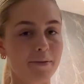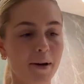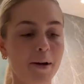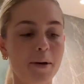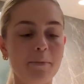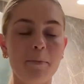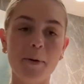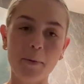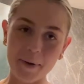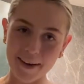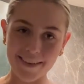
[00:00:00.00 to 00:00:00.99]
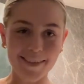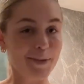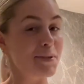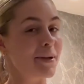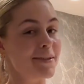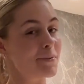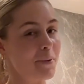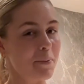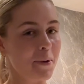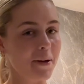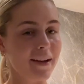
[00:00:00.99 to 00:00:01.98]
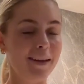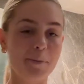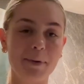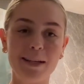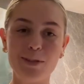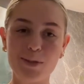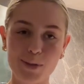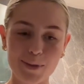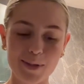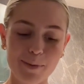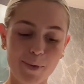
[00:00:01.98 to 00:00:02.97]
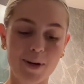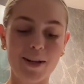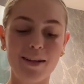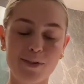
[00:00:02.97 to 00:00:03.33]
But when I talk to you tomorrow morning, it'll be Tuesday morning,